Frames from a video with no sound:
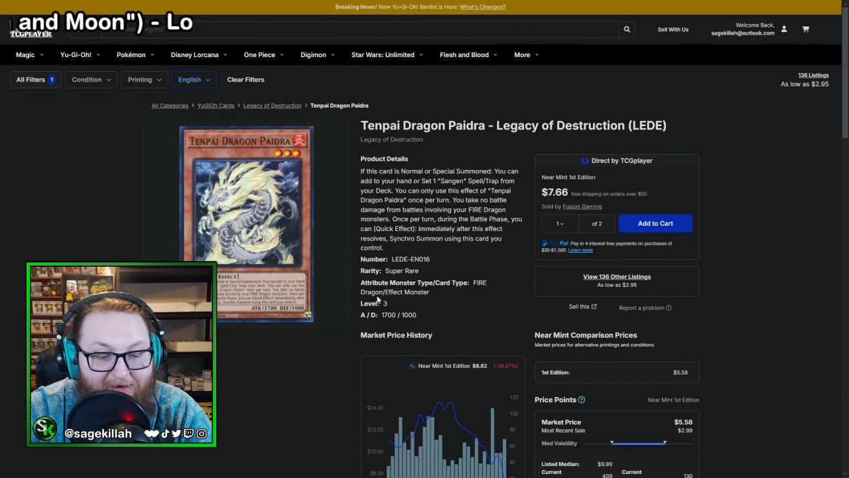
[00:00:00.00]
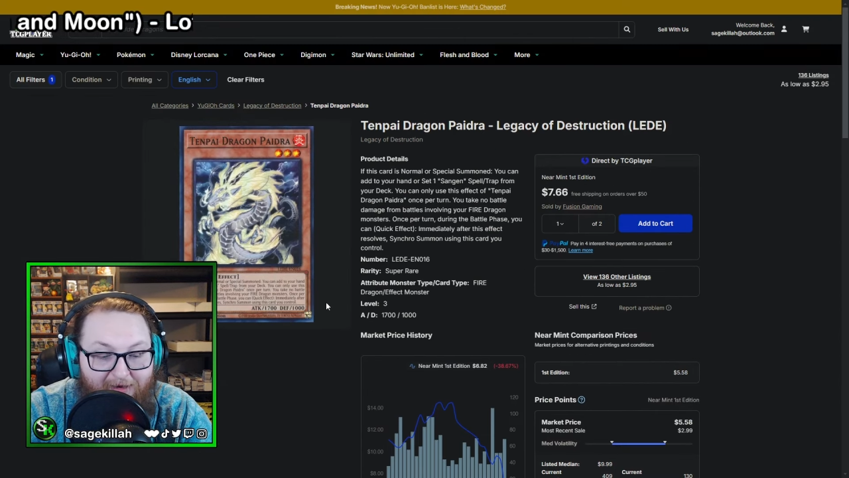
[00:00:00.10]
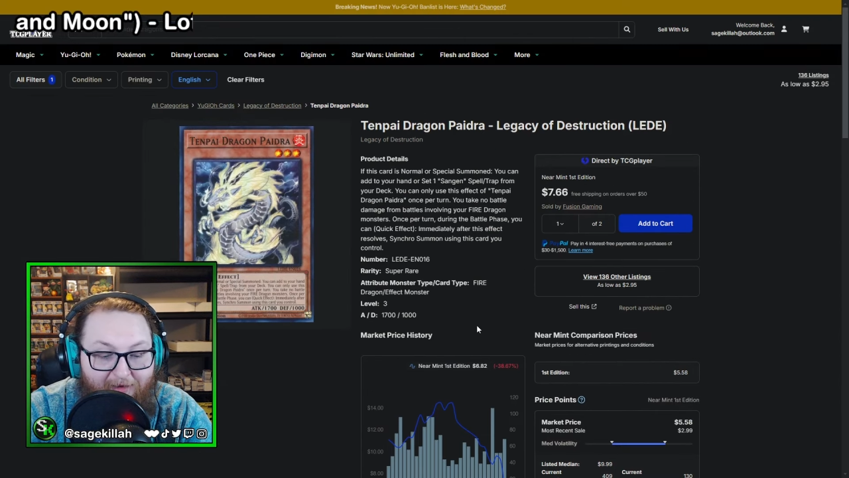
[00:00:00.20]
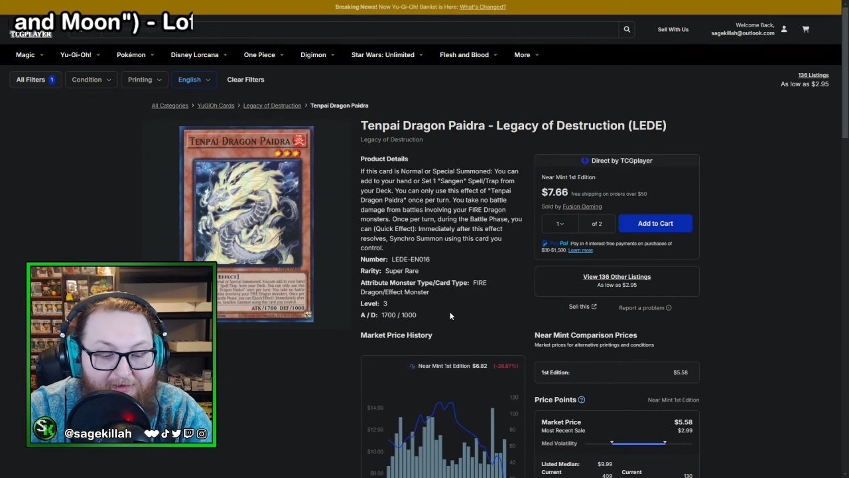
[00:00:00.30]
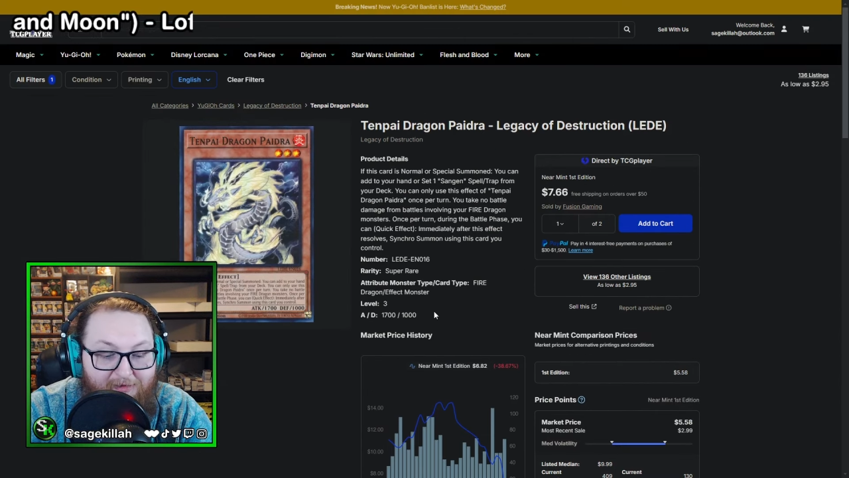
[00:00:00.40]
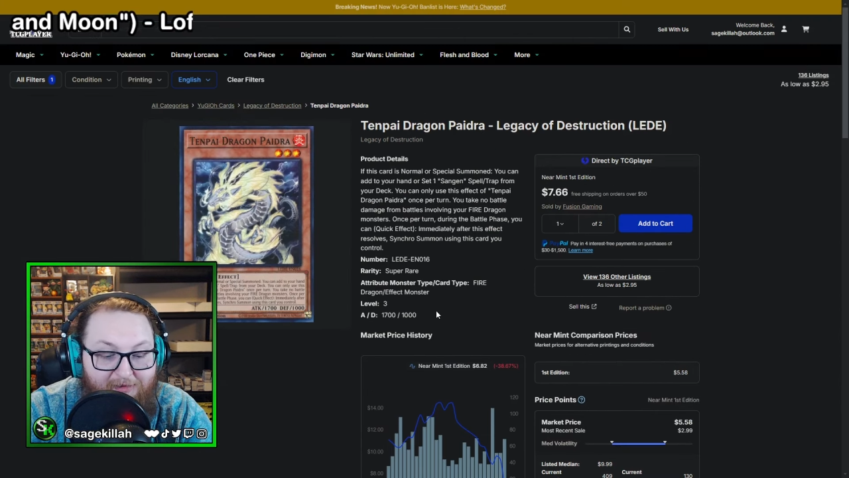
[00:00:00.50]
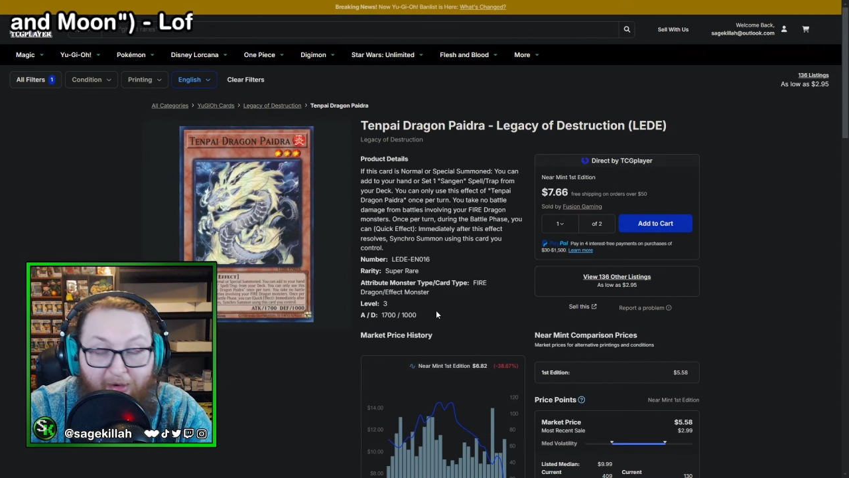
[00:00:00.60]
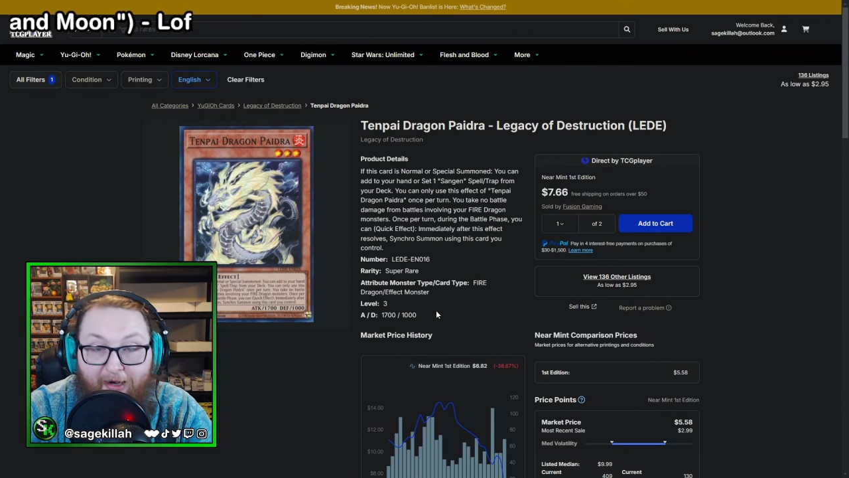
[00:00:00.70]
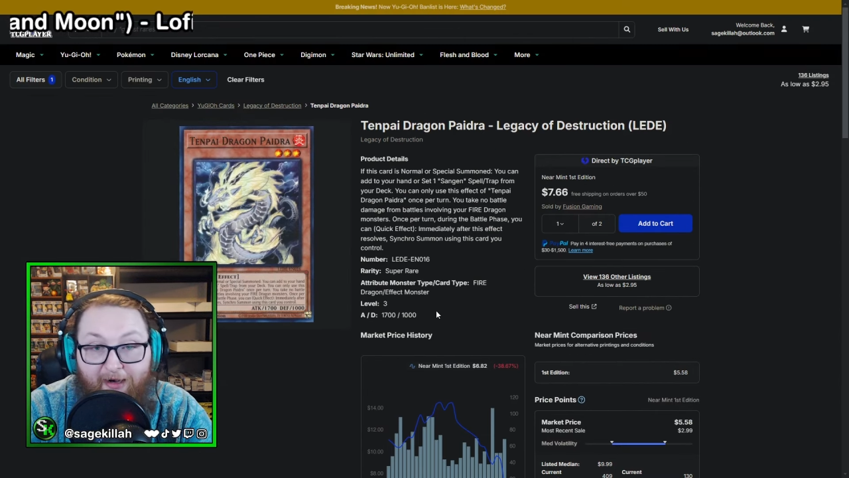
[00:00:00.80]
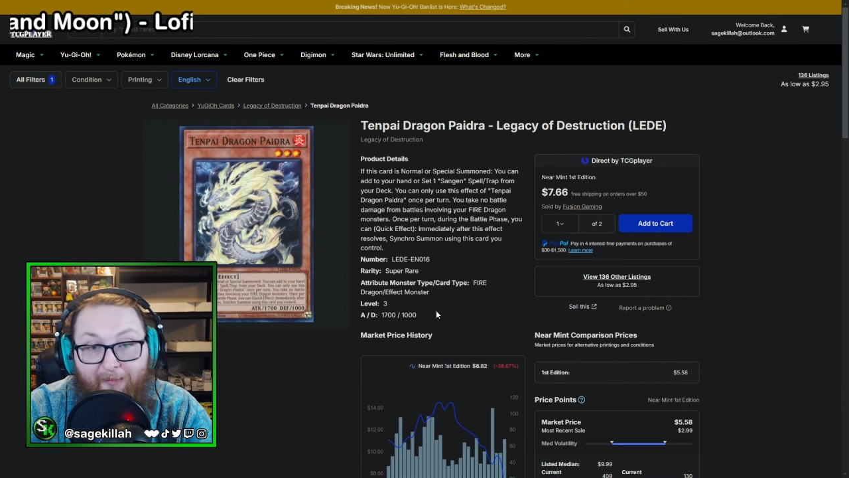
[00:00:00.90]
in case they
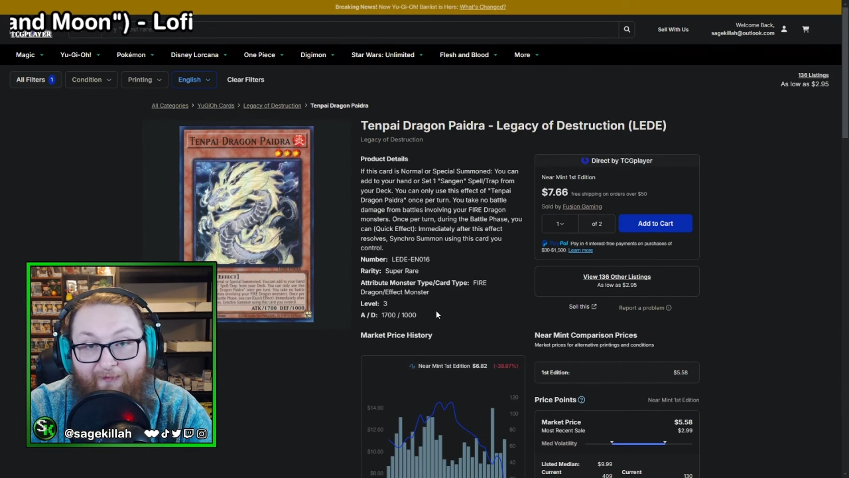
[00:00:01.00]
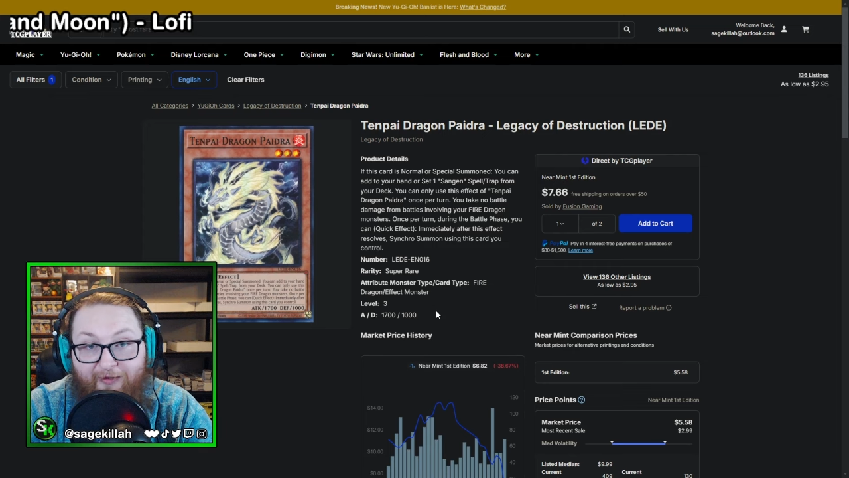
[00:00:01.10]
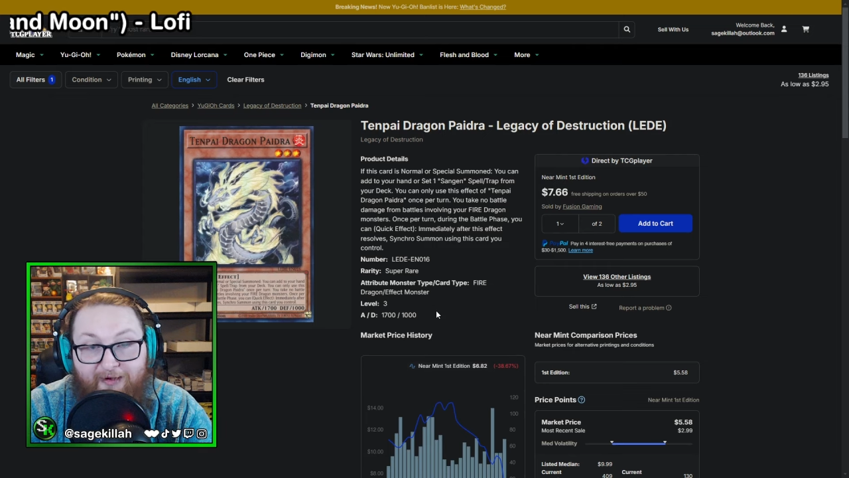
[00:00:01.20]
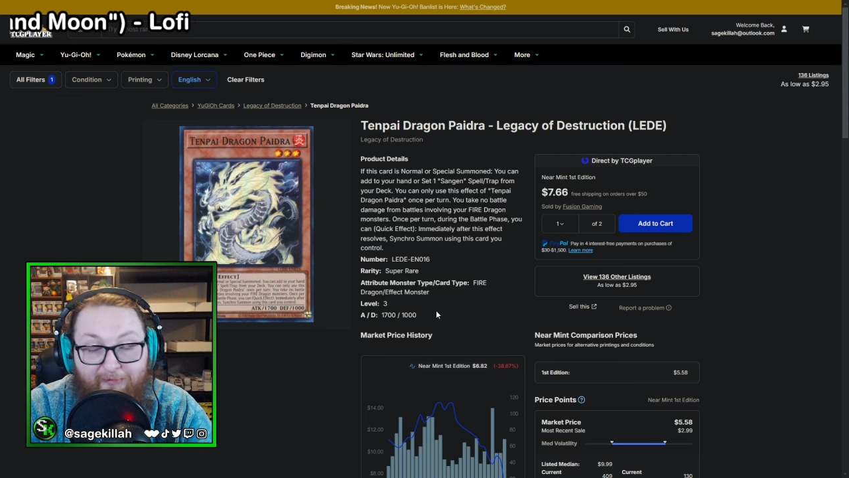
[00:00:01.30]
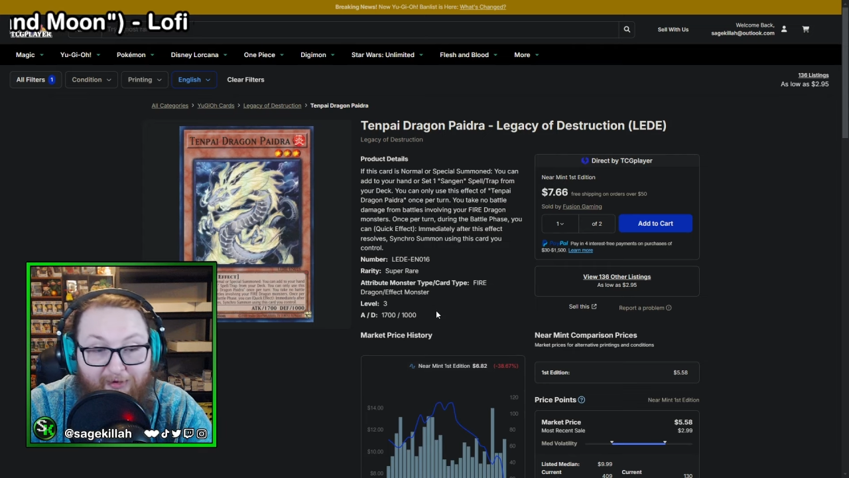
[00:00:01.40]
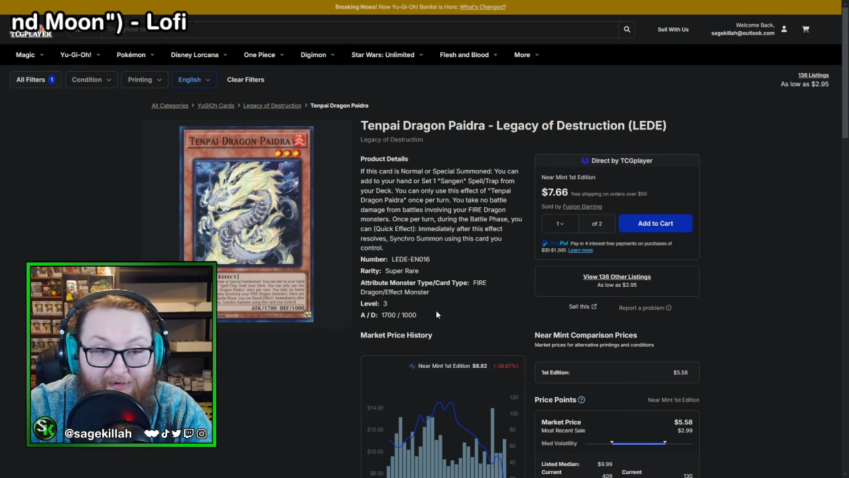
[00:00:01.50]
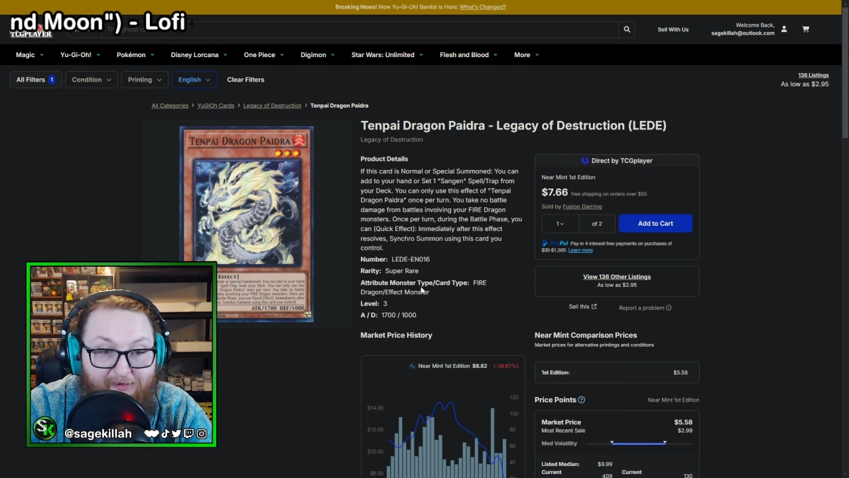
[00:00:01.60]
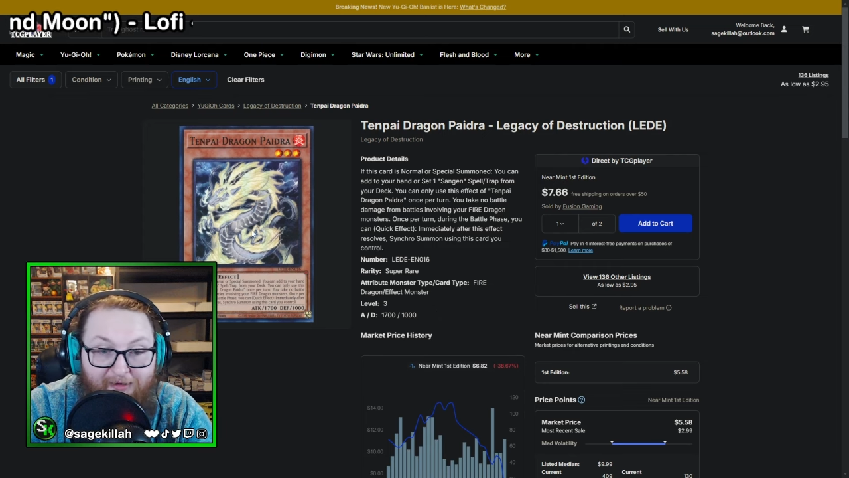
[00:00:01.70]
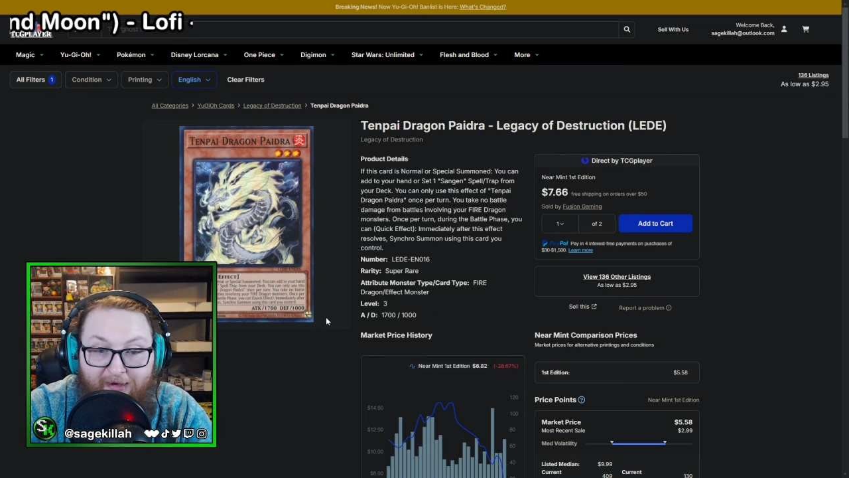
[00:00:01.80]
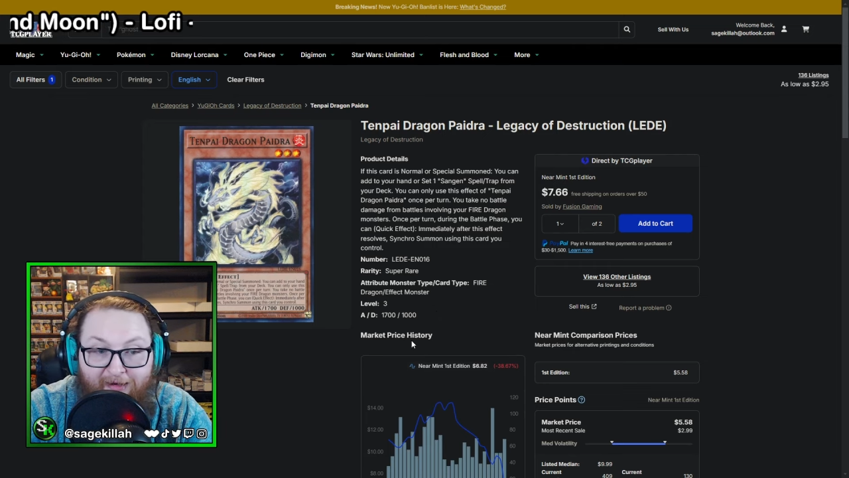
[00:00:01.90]
spike up for some reason.